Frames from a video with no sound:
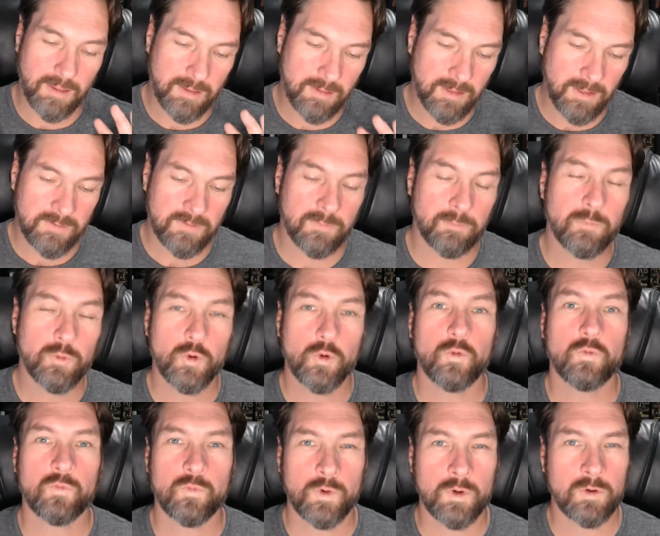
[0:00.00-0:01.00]
Let's
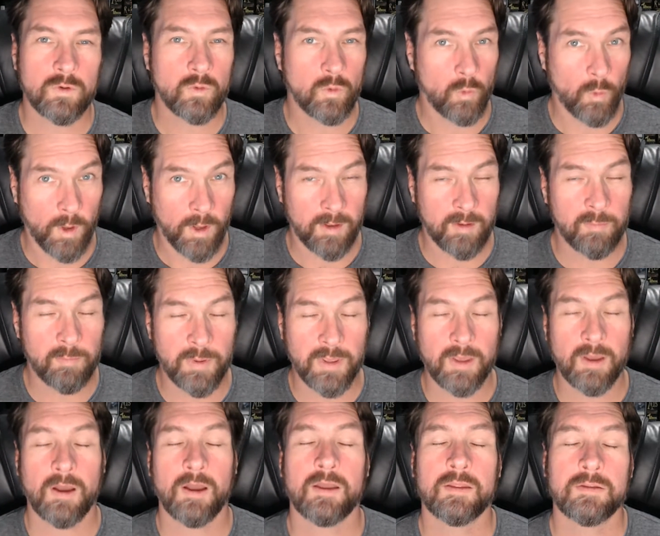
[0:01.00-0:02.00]
move real quick
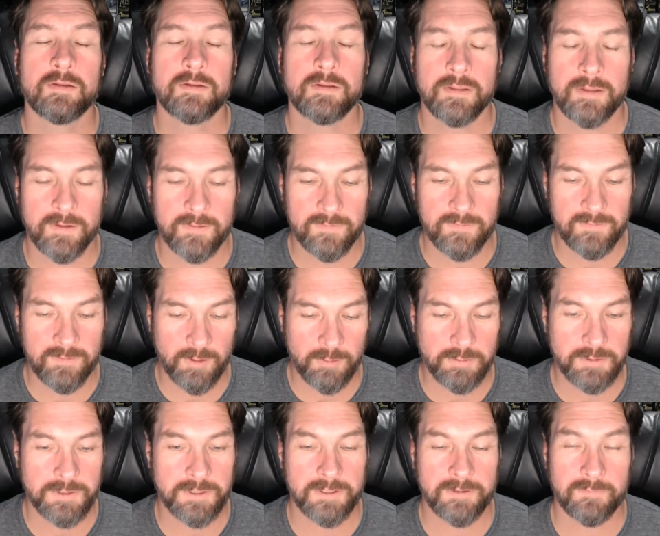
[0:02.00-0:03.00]
beyond this
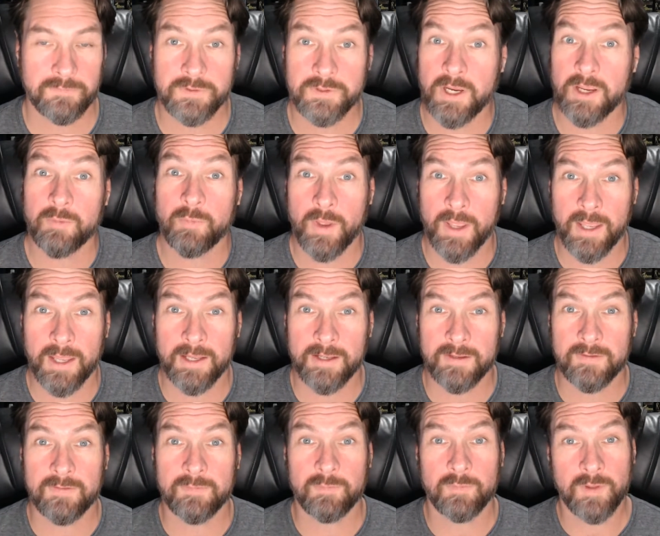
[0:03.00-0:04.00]
notion of
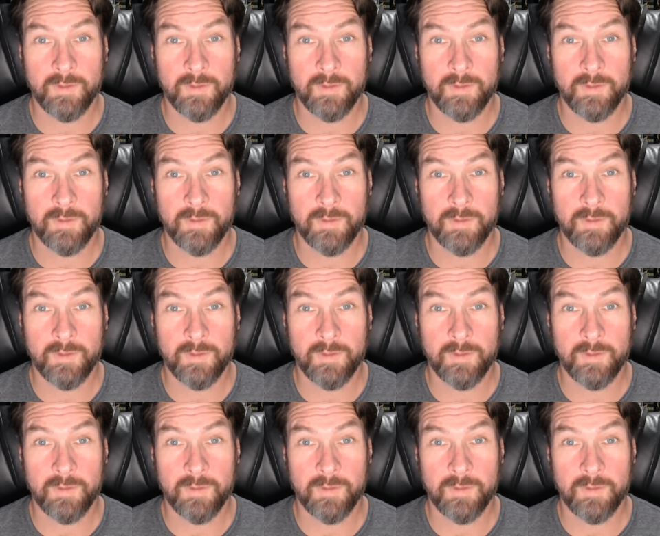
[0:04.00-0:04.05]
JPEGs.